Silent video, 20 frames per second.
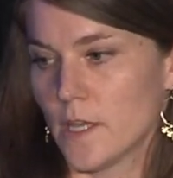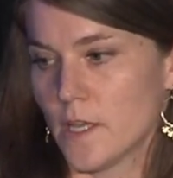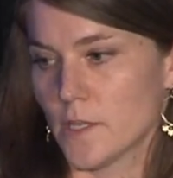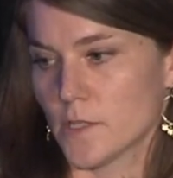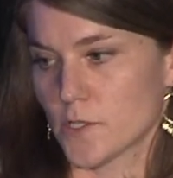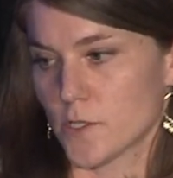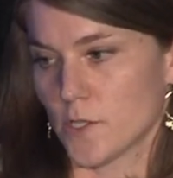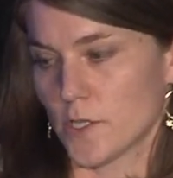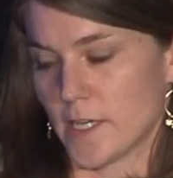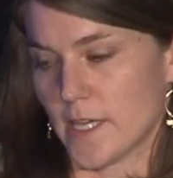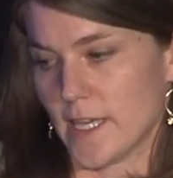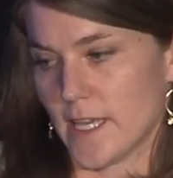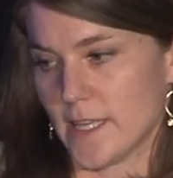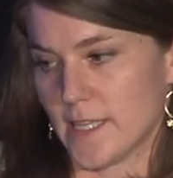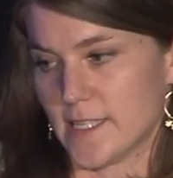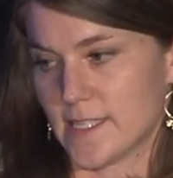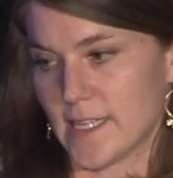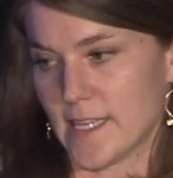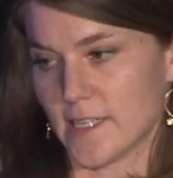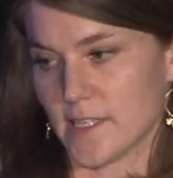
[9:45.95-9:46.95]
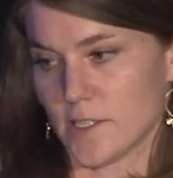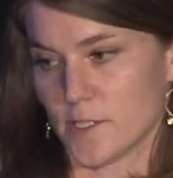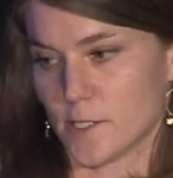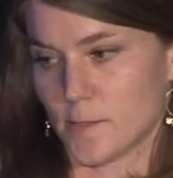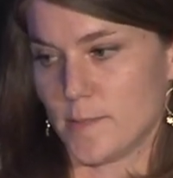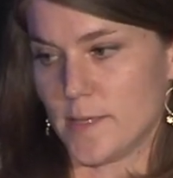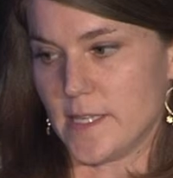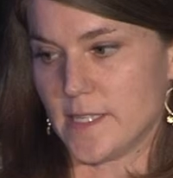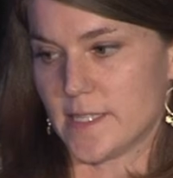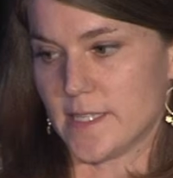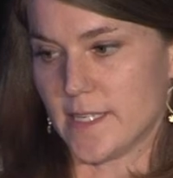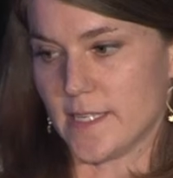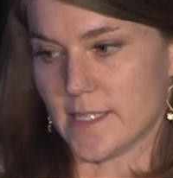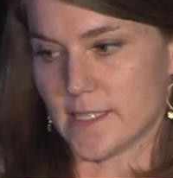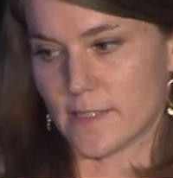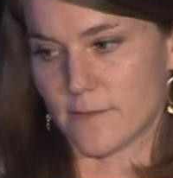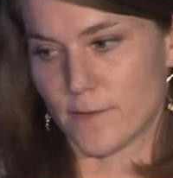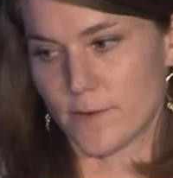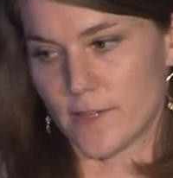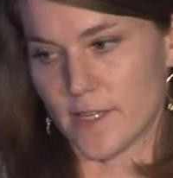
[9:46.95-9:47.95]
So looking at the sentinel
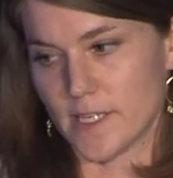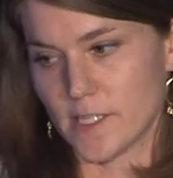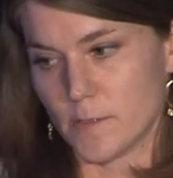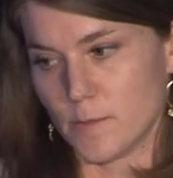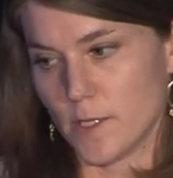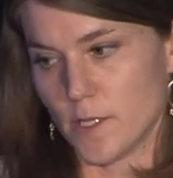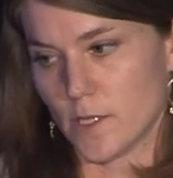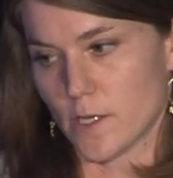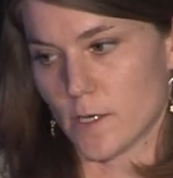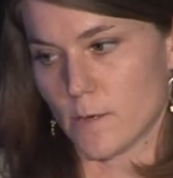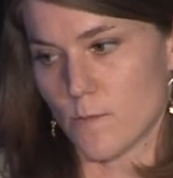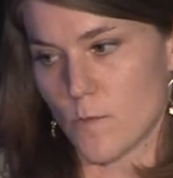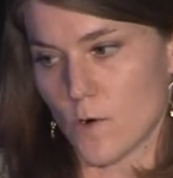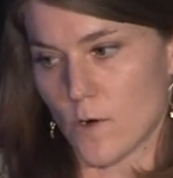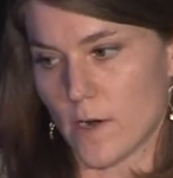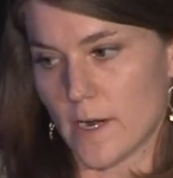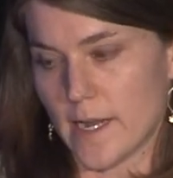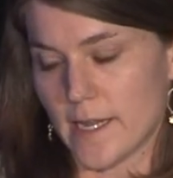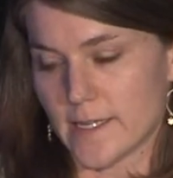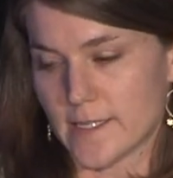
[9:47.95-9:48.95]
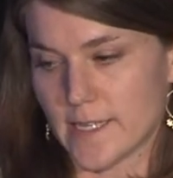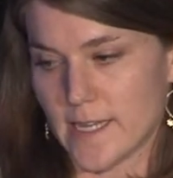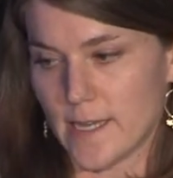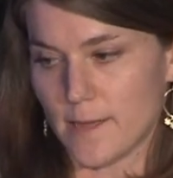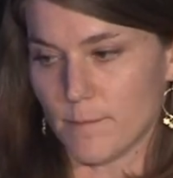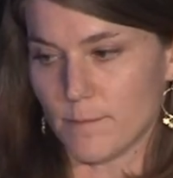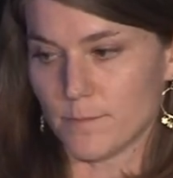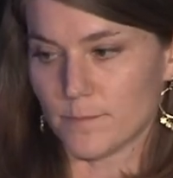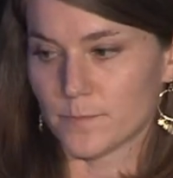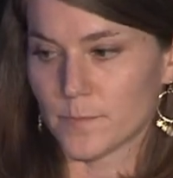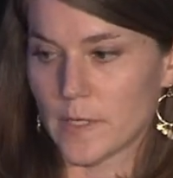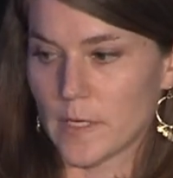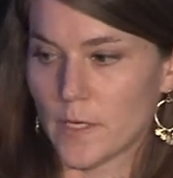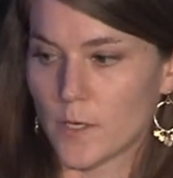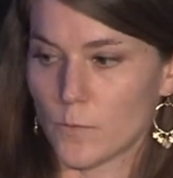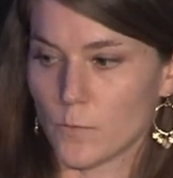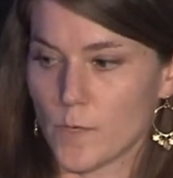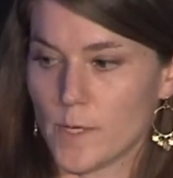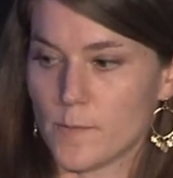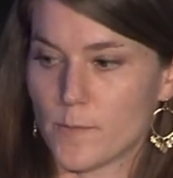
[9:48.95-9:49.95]
species, for this we look more at
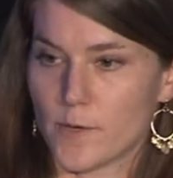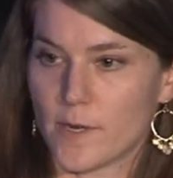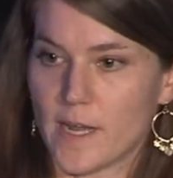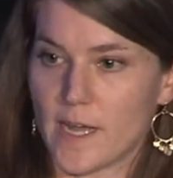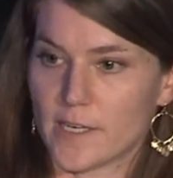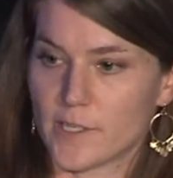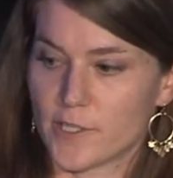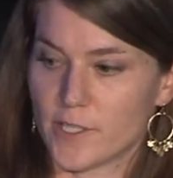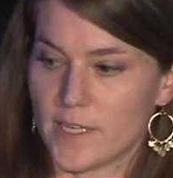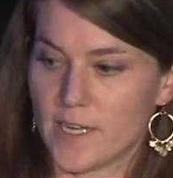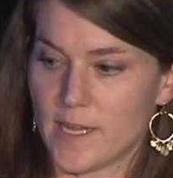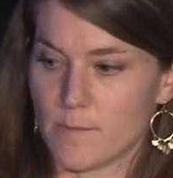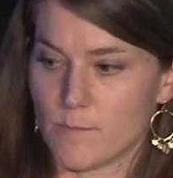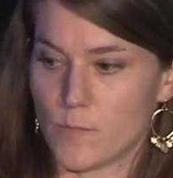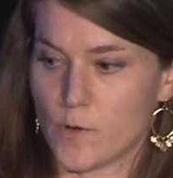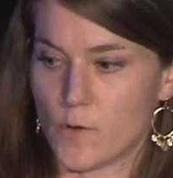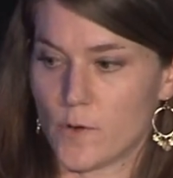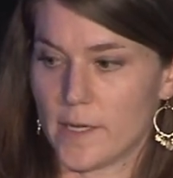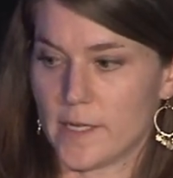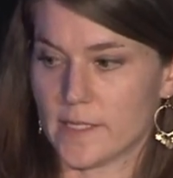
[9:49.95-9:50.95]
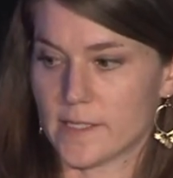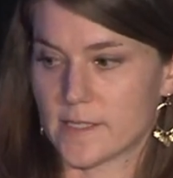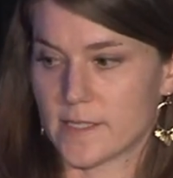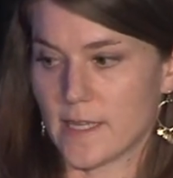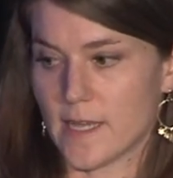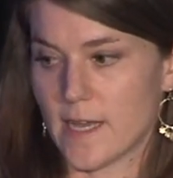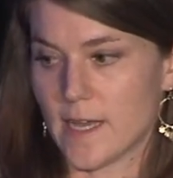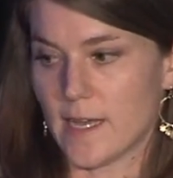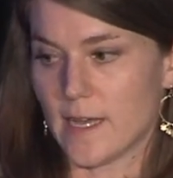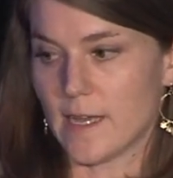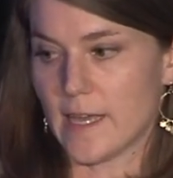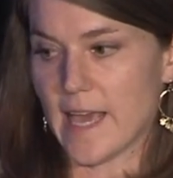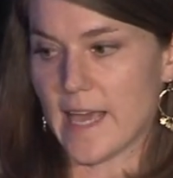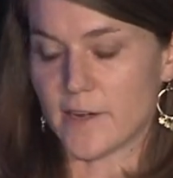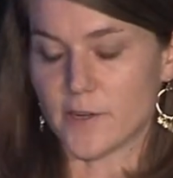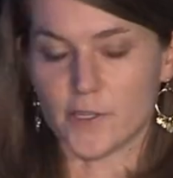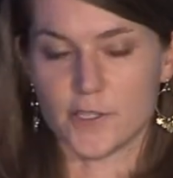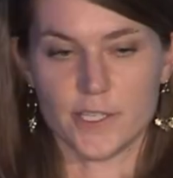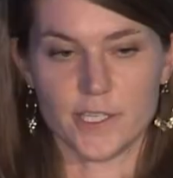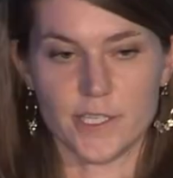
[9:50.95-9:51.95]
reproduction endpoints,
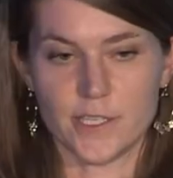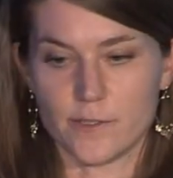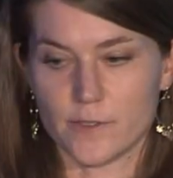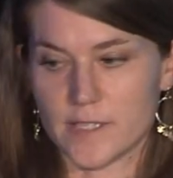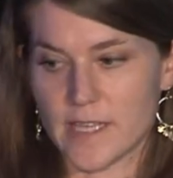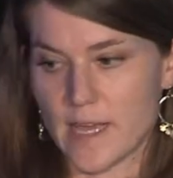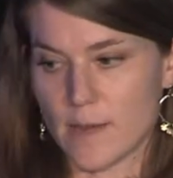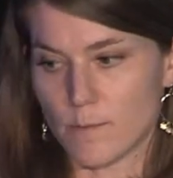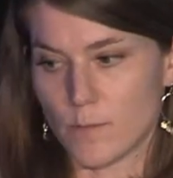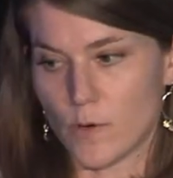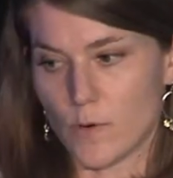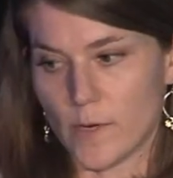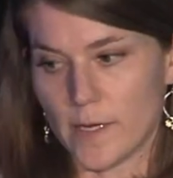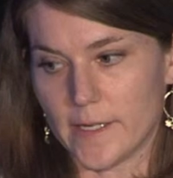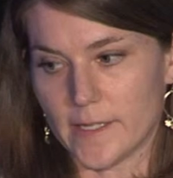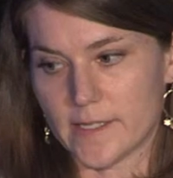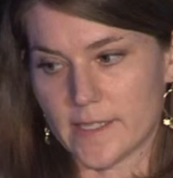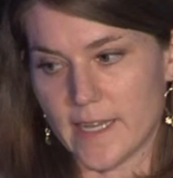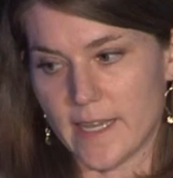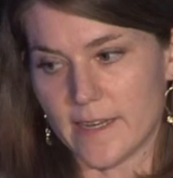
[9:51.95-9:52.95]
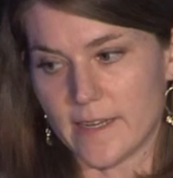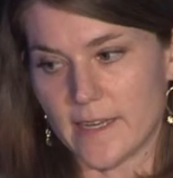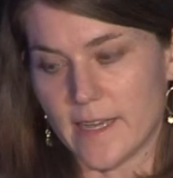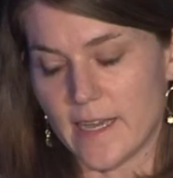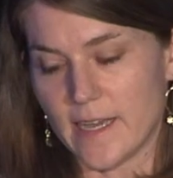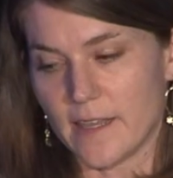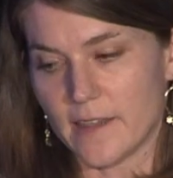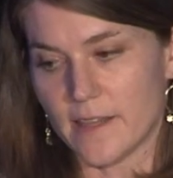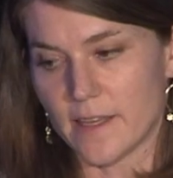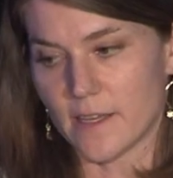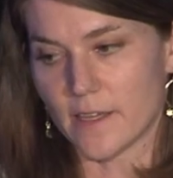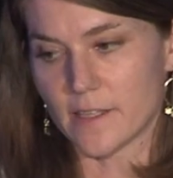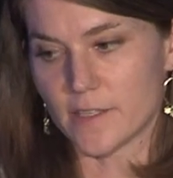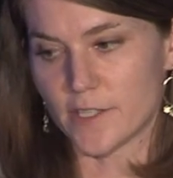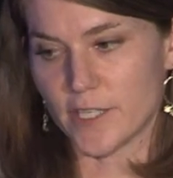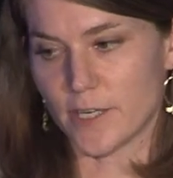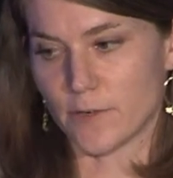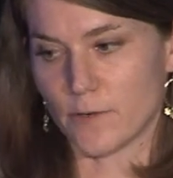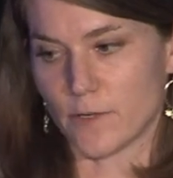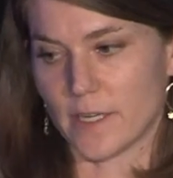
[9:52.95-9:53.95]
energy use endpoints, and the
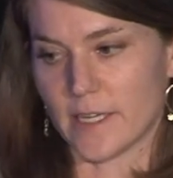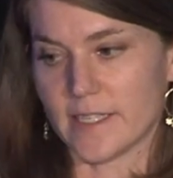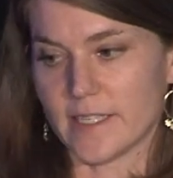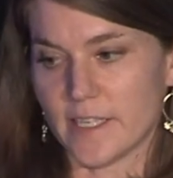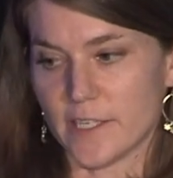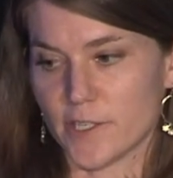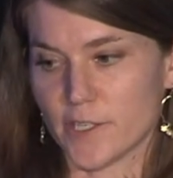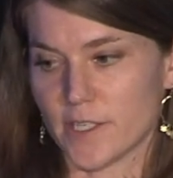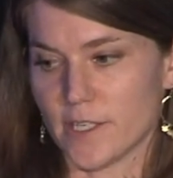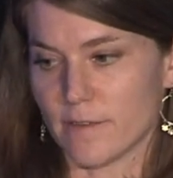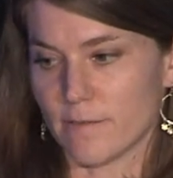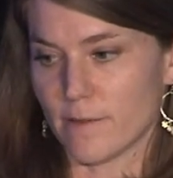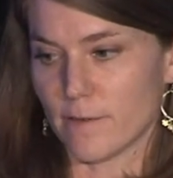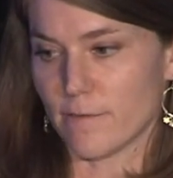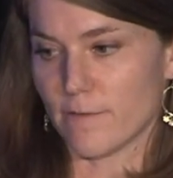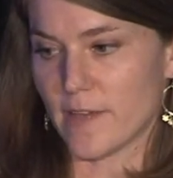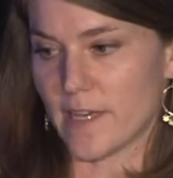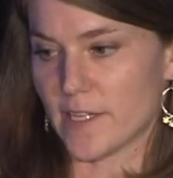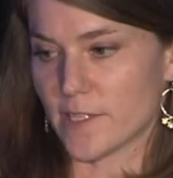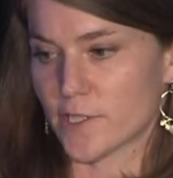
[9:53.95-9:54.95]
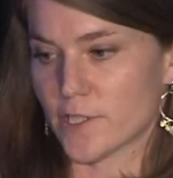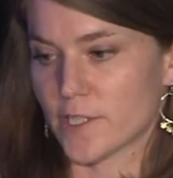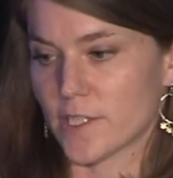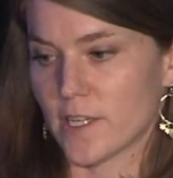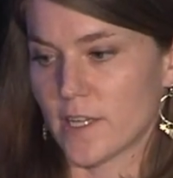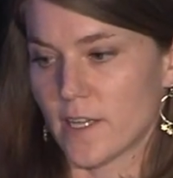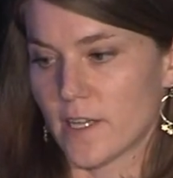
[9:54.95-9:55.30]
general condition of the fish.